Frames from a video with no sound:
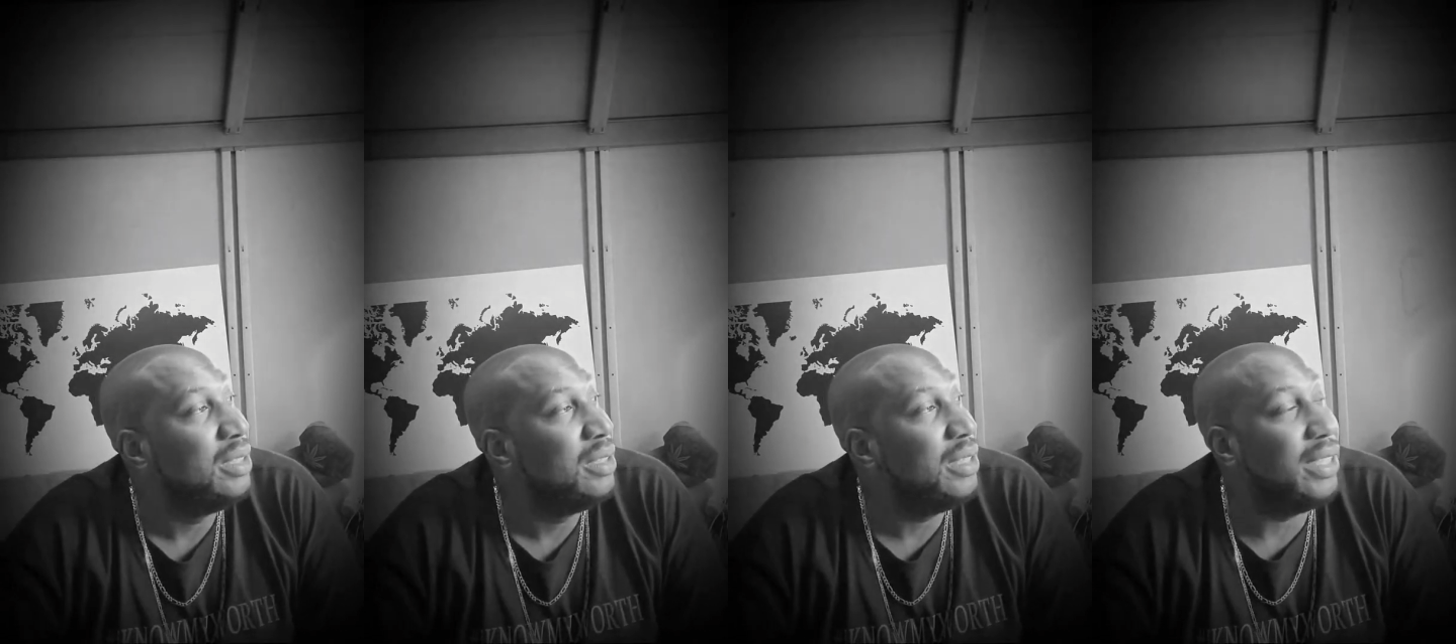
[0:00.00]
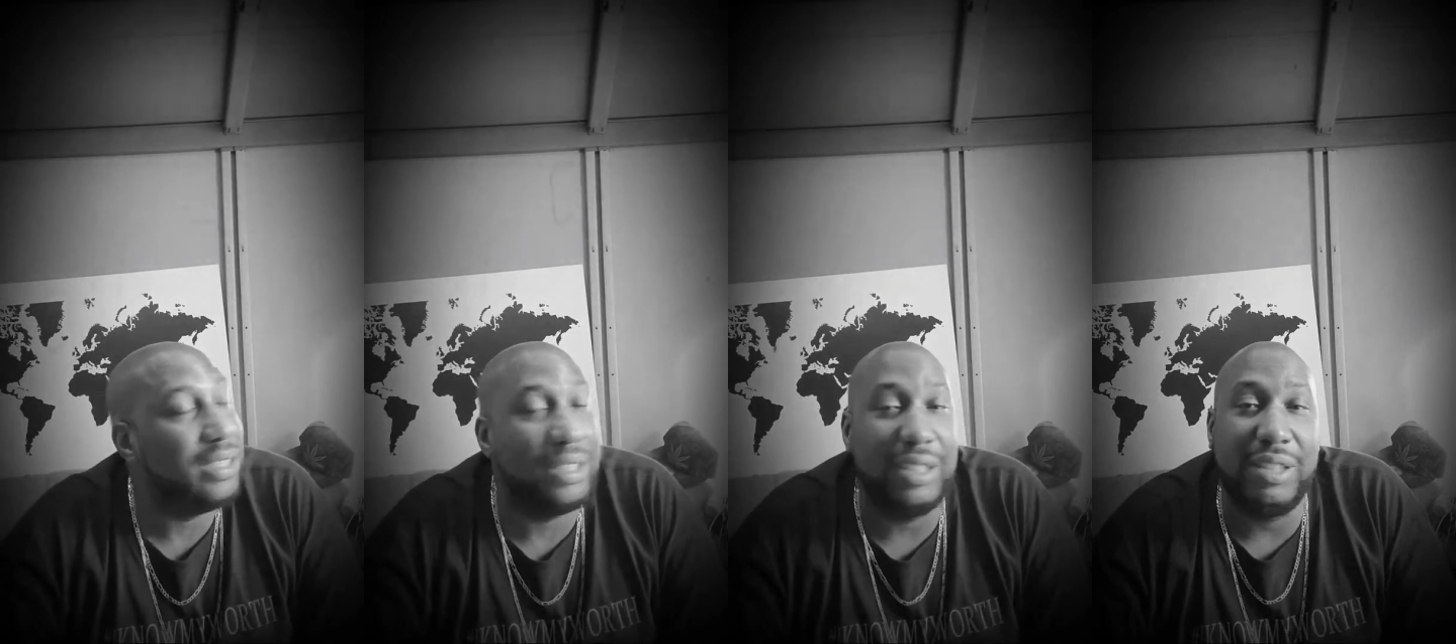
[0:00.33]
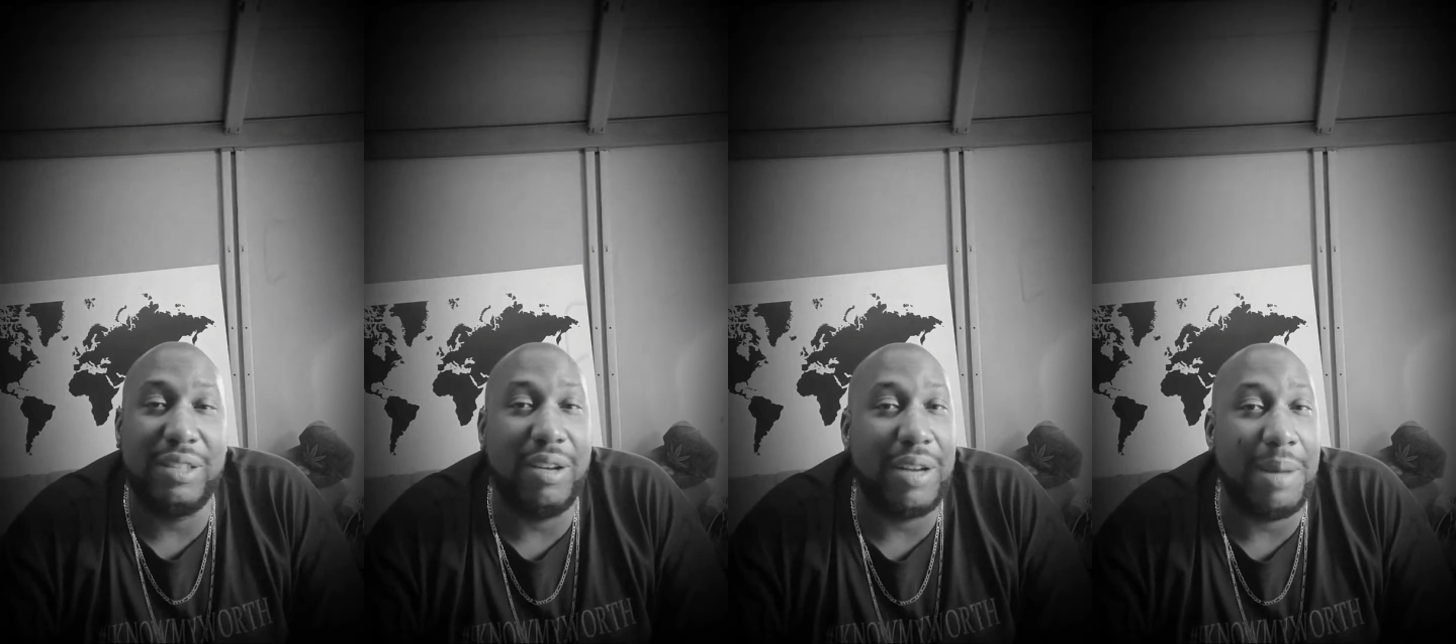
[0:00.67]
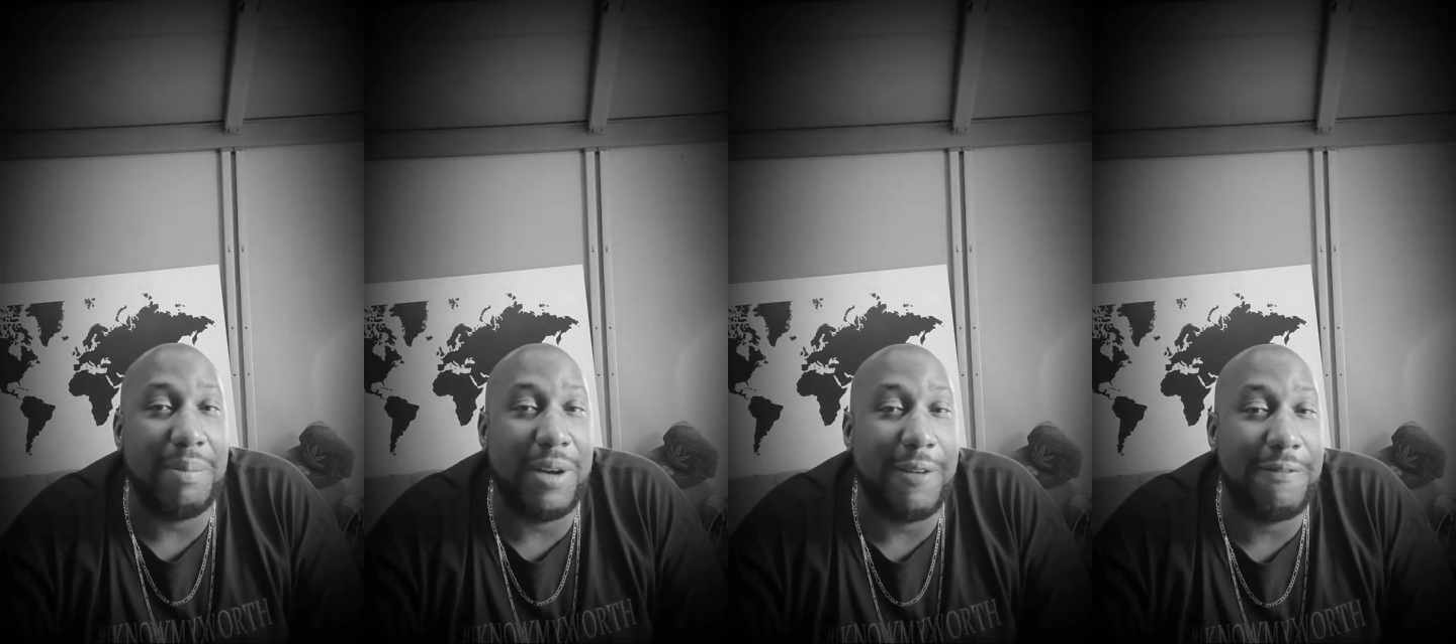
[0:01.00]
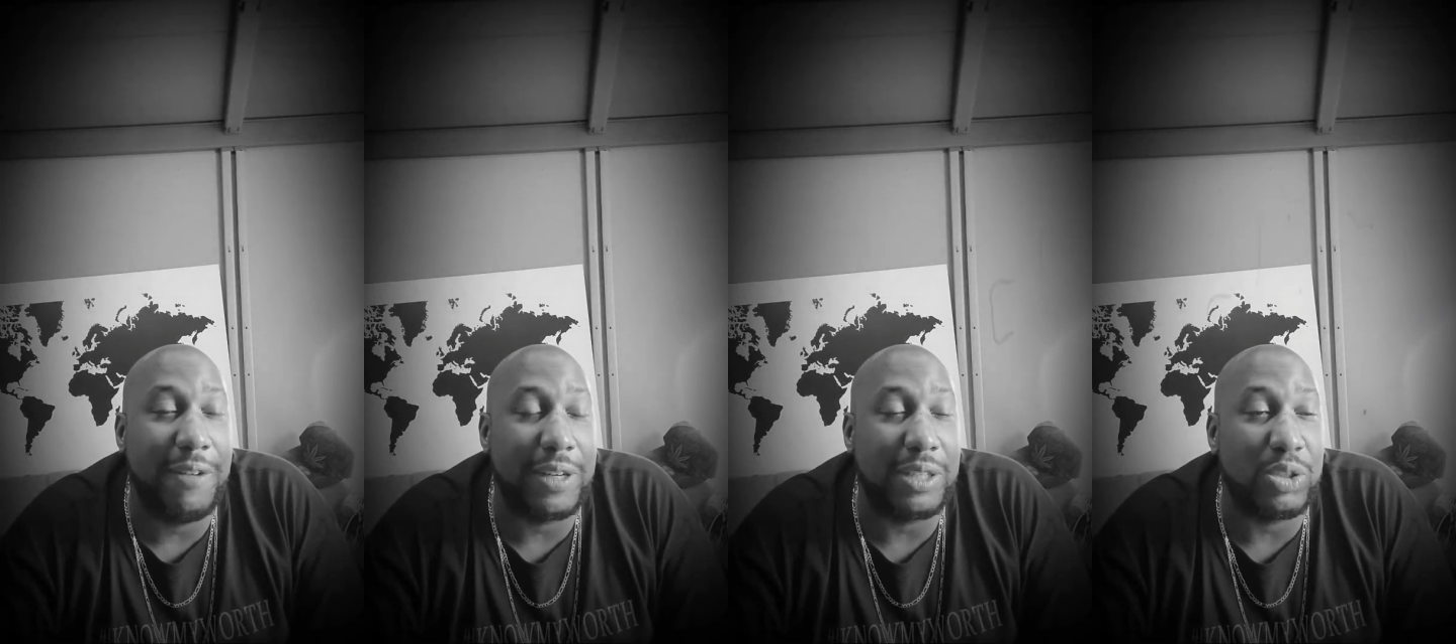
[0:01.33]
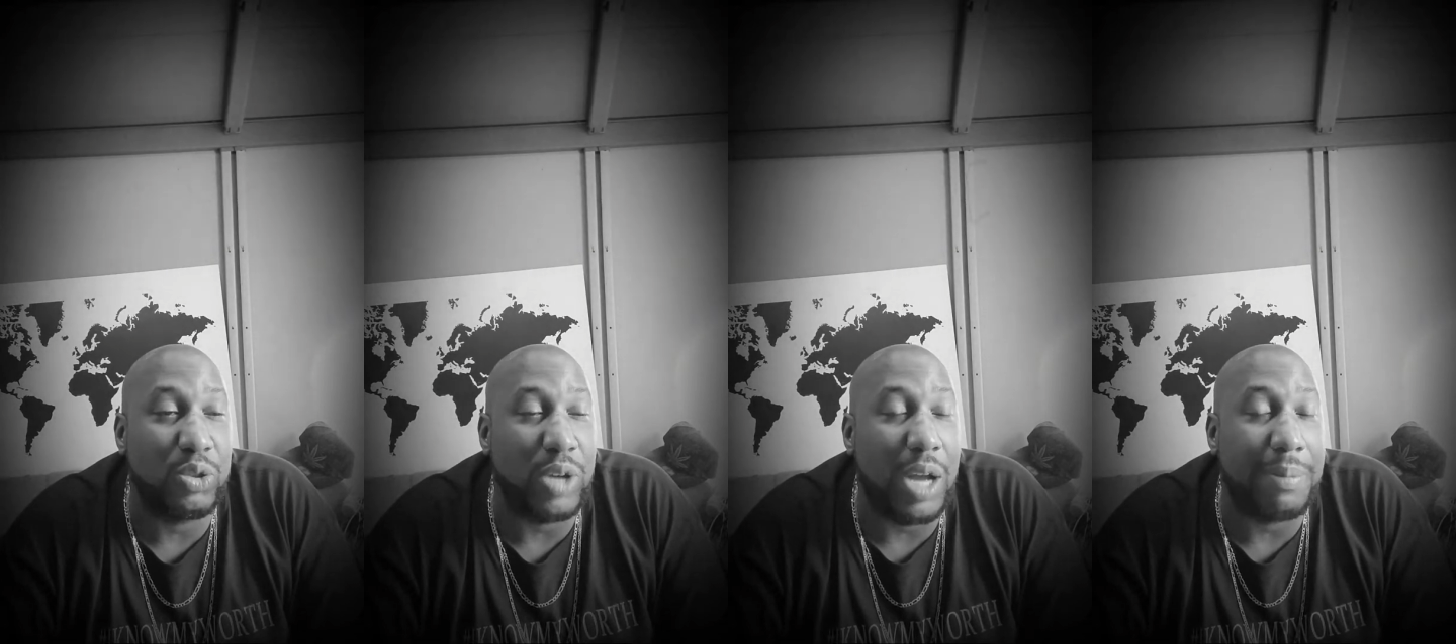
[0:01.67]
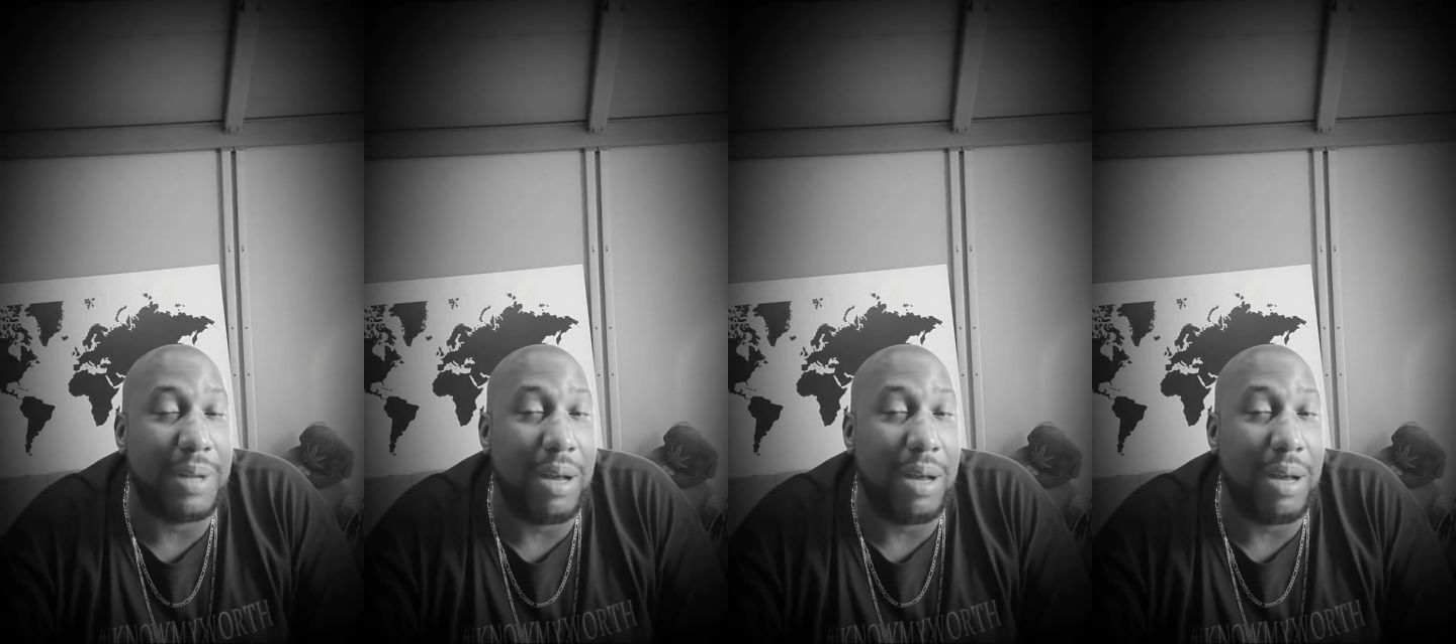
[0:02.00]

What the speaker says: Next thing you know, that motherfucker dropped.